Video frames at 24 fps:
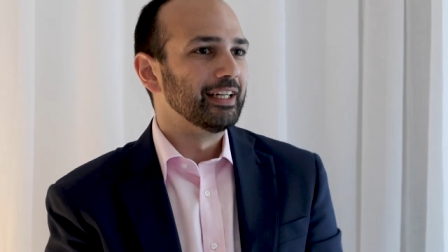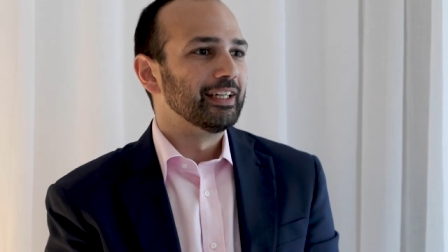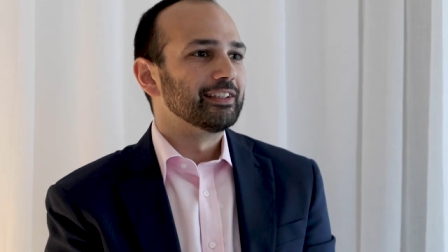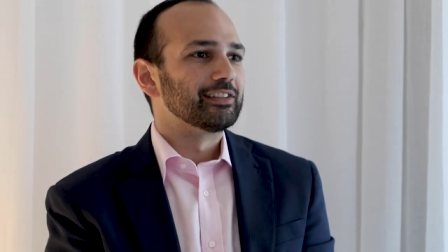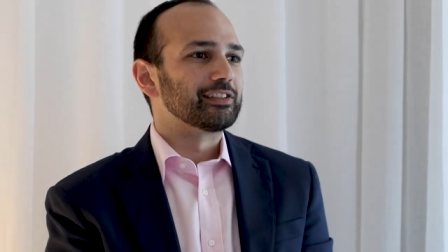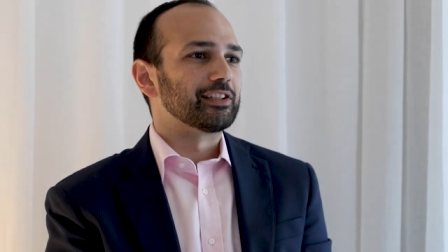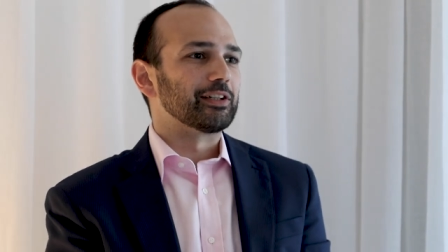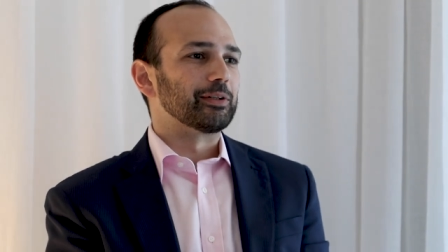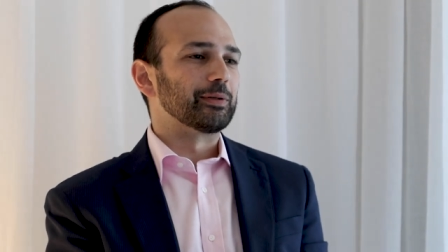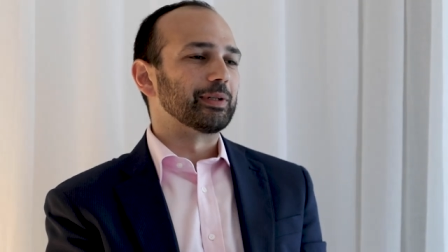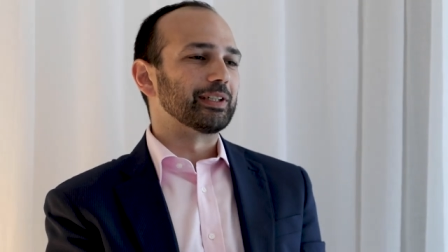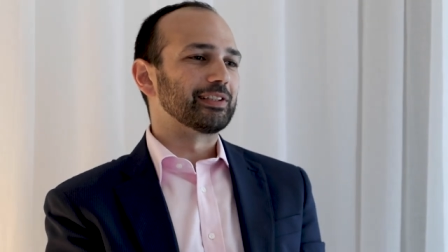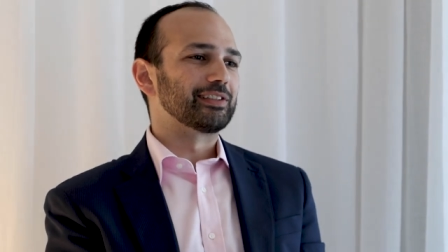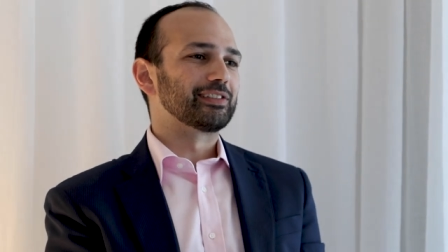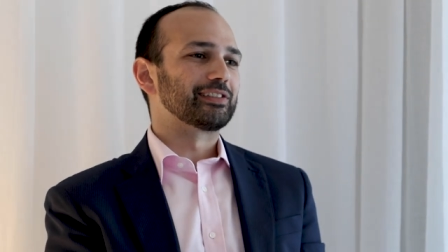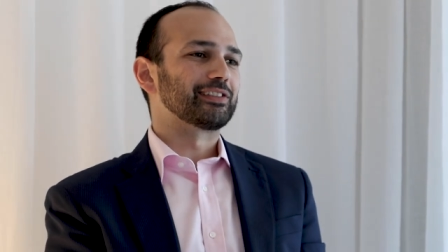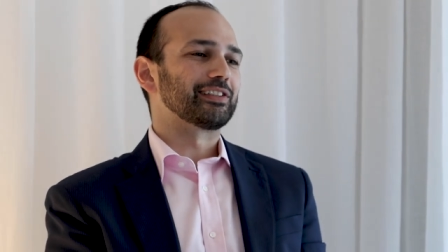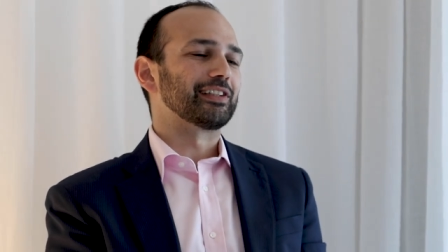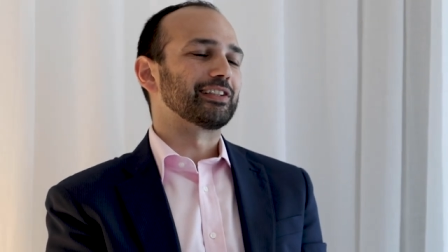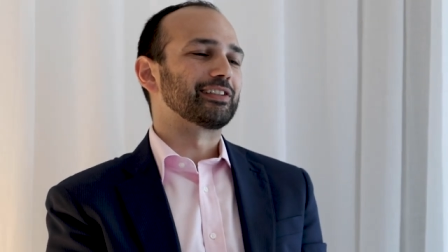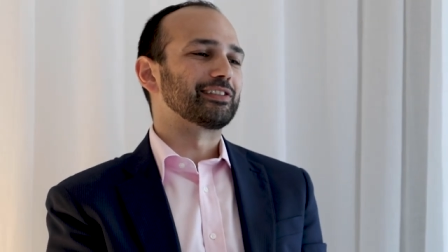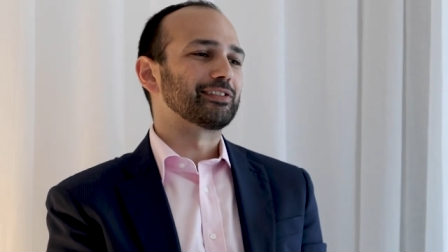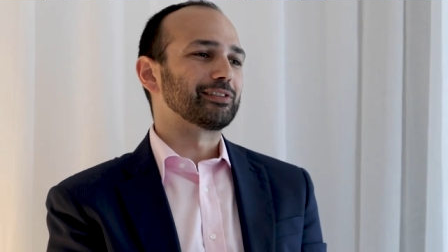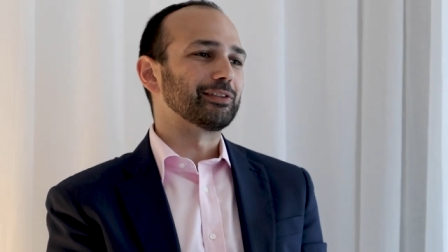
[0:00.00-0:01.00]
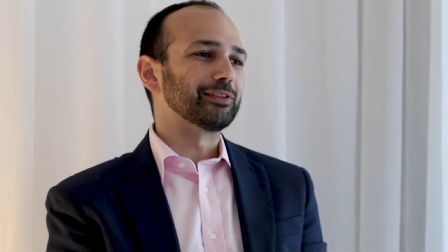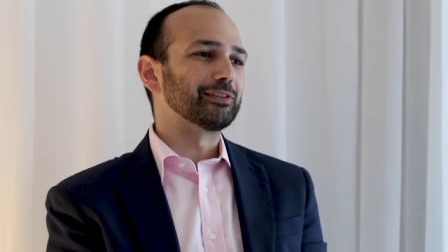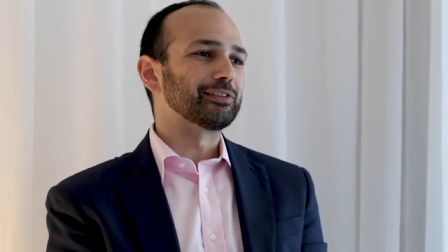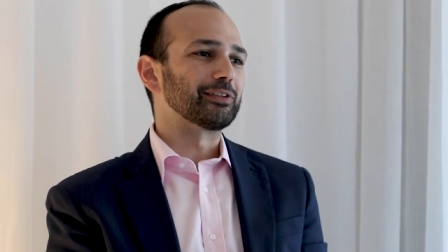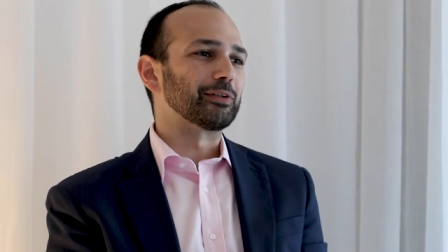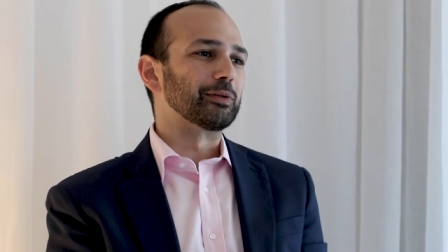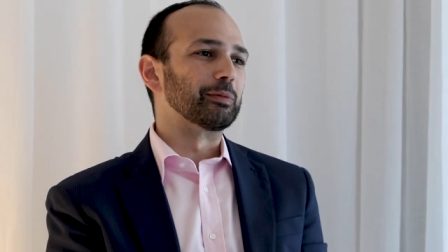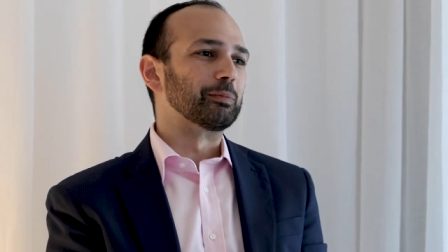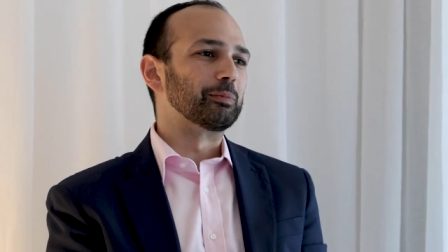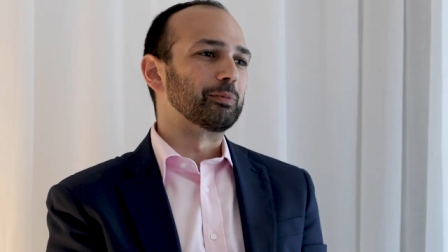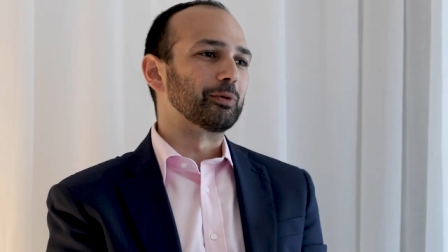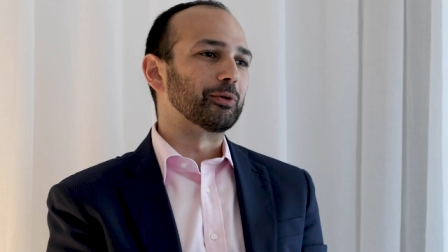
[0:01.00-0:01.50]
So it's it's
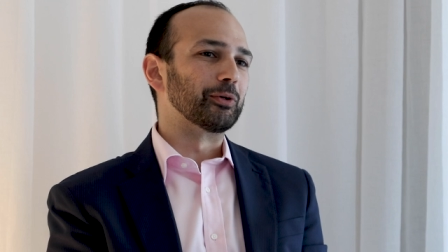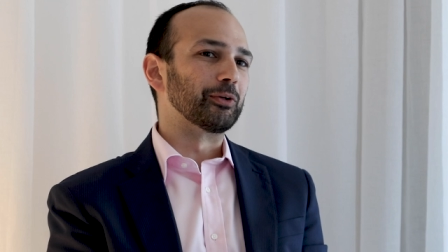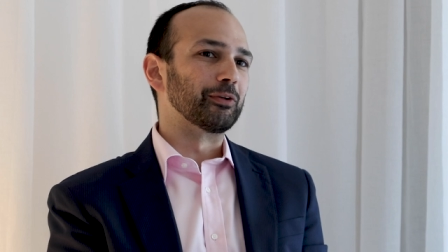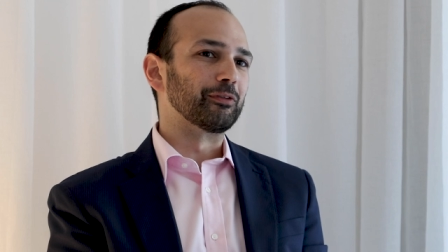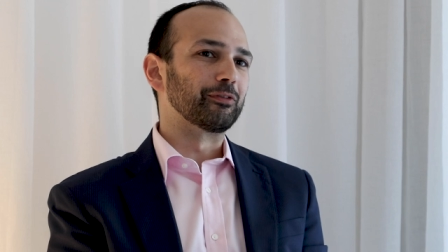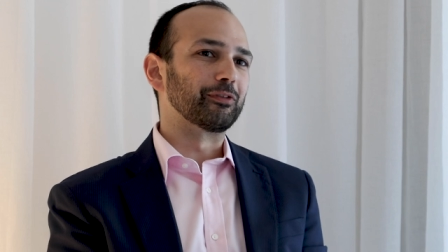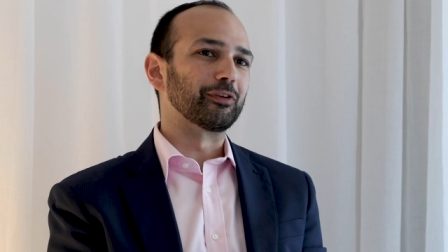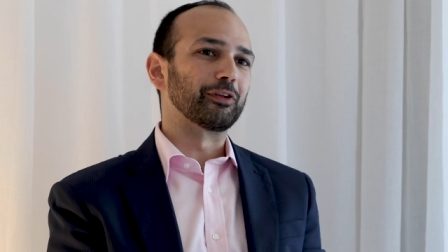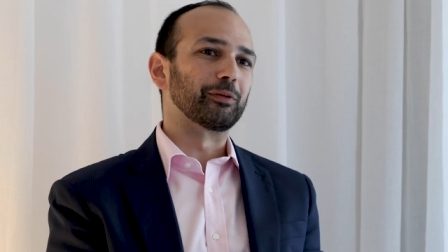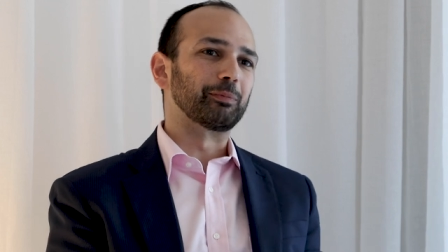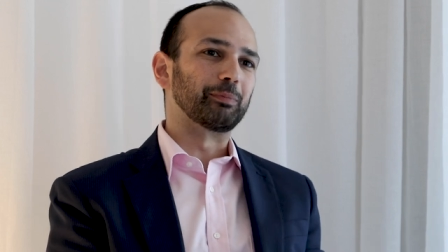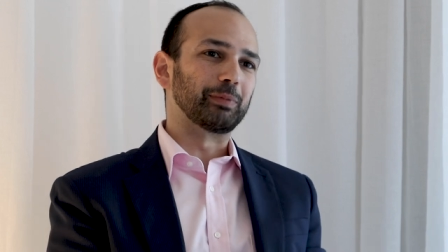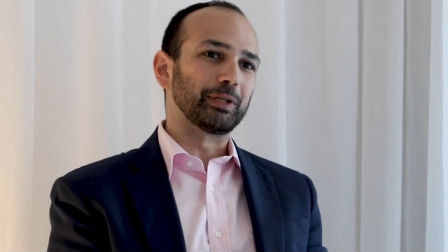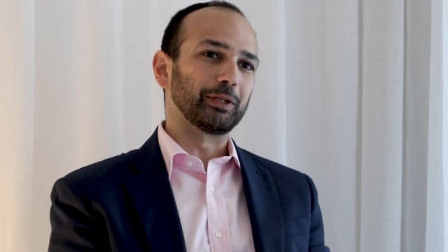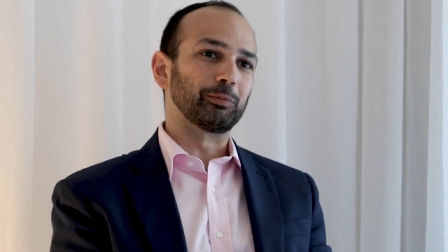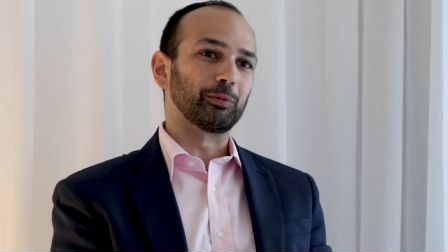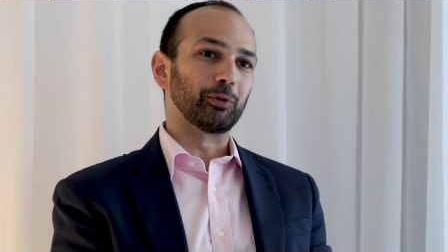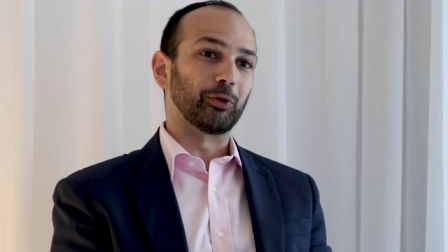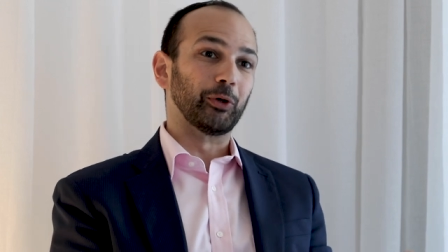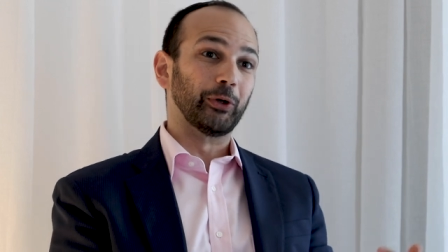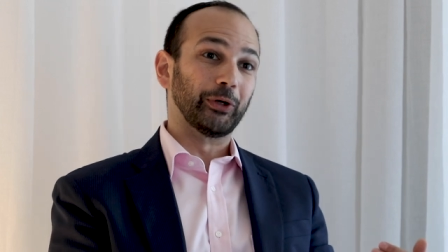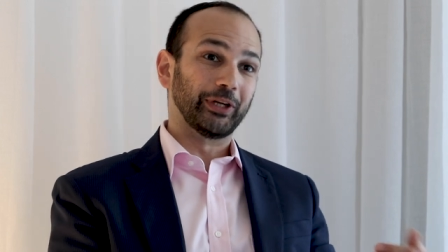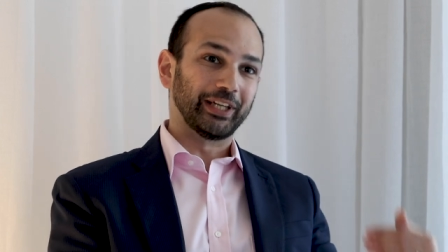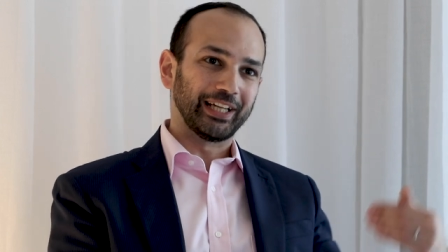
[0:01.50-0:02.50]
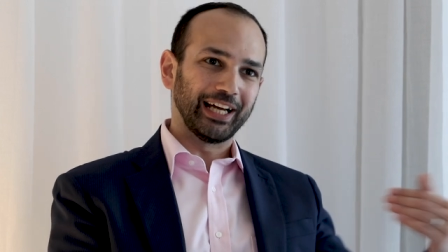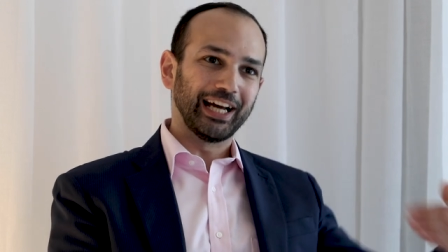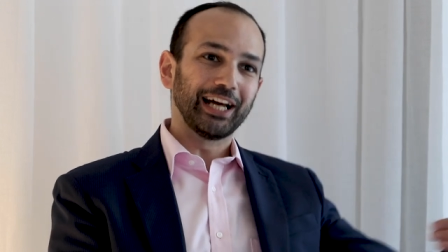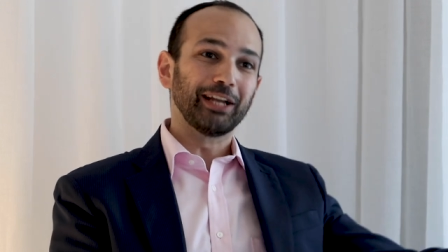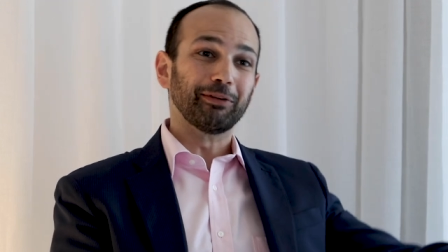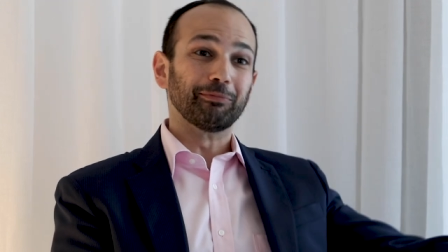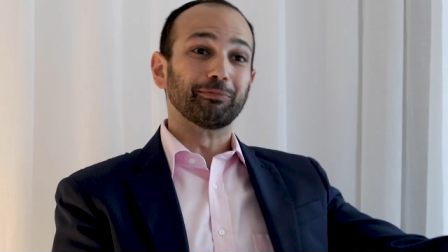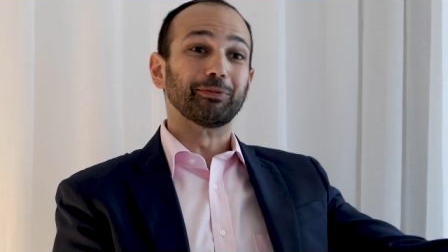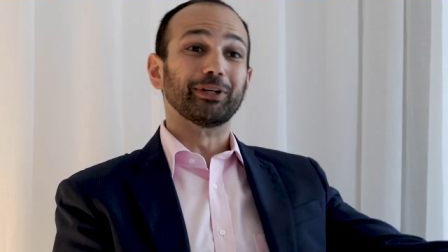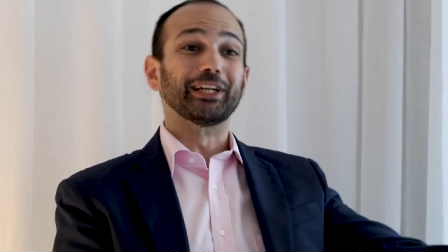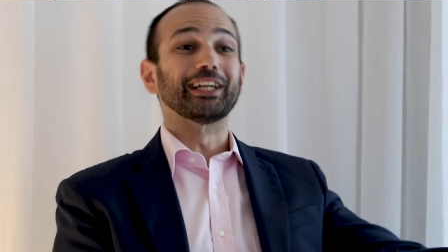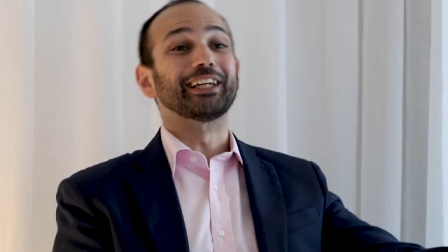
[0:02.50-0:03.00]
also important for the people who
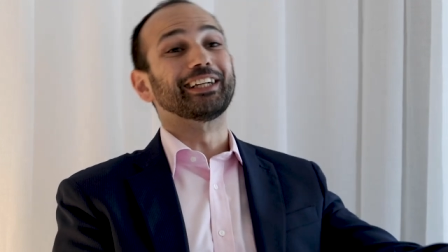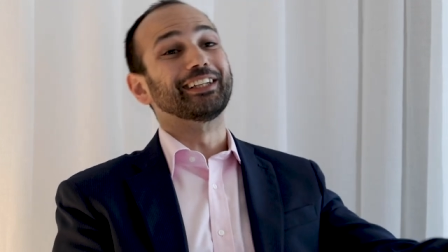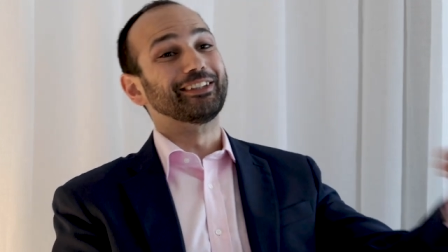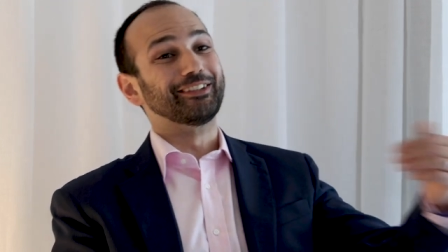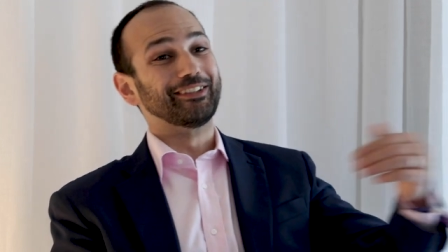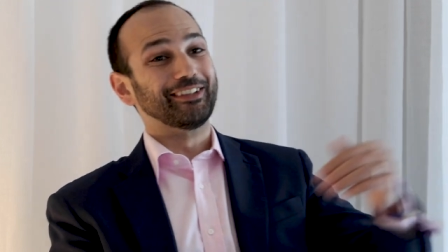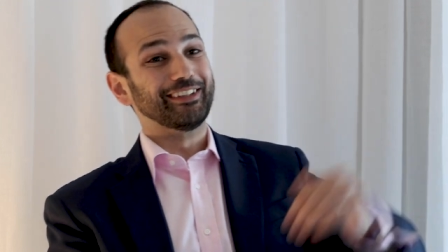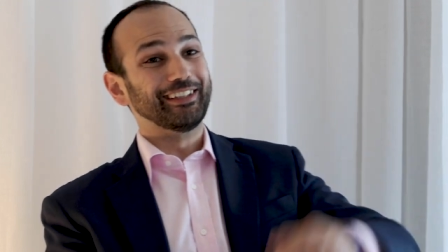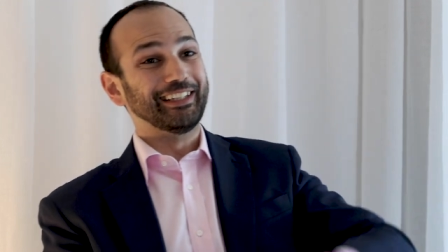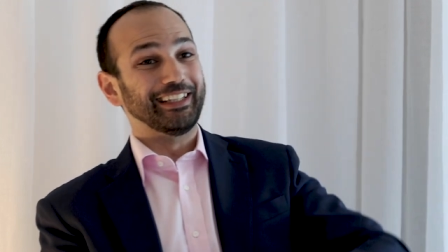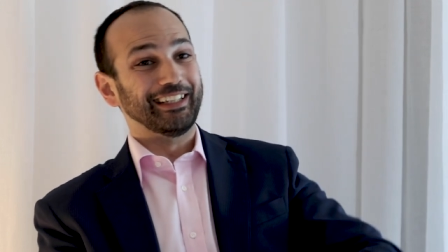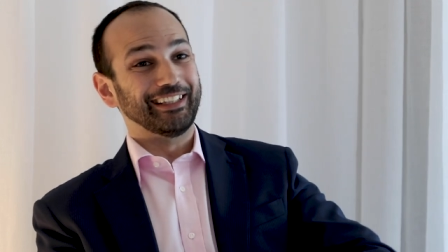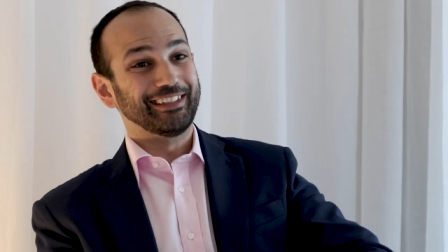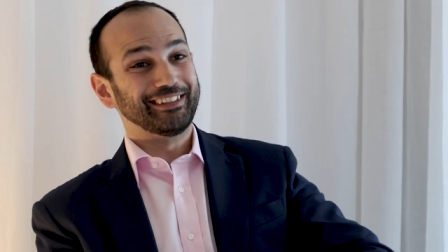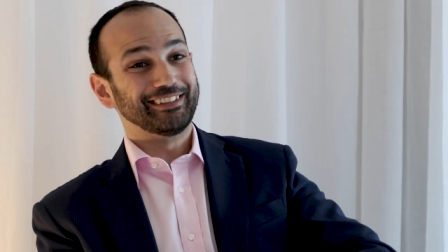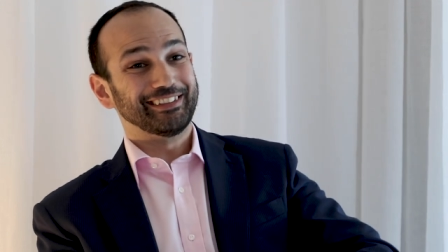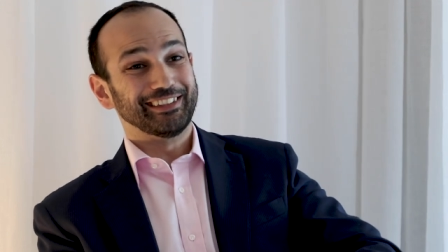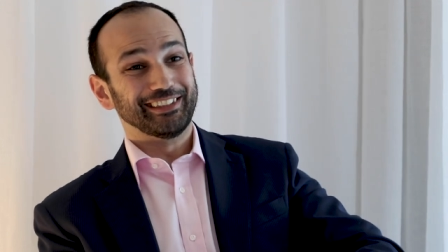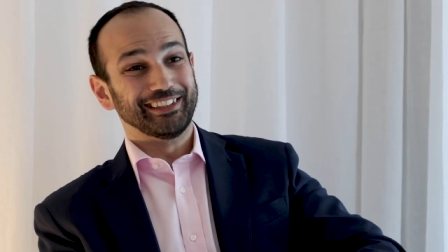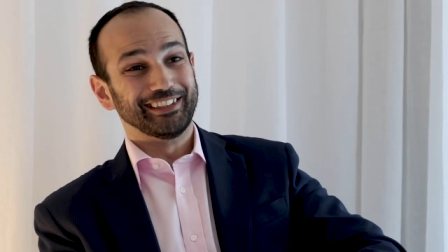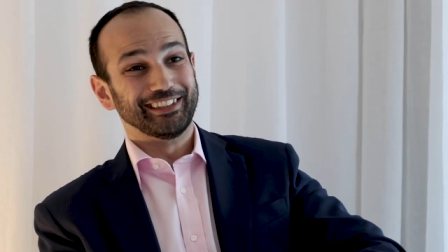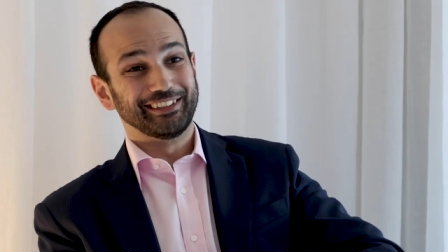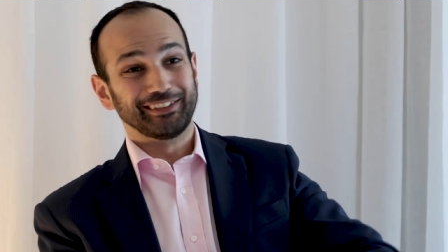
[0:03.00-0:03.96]
can break into links.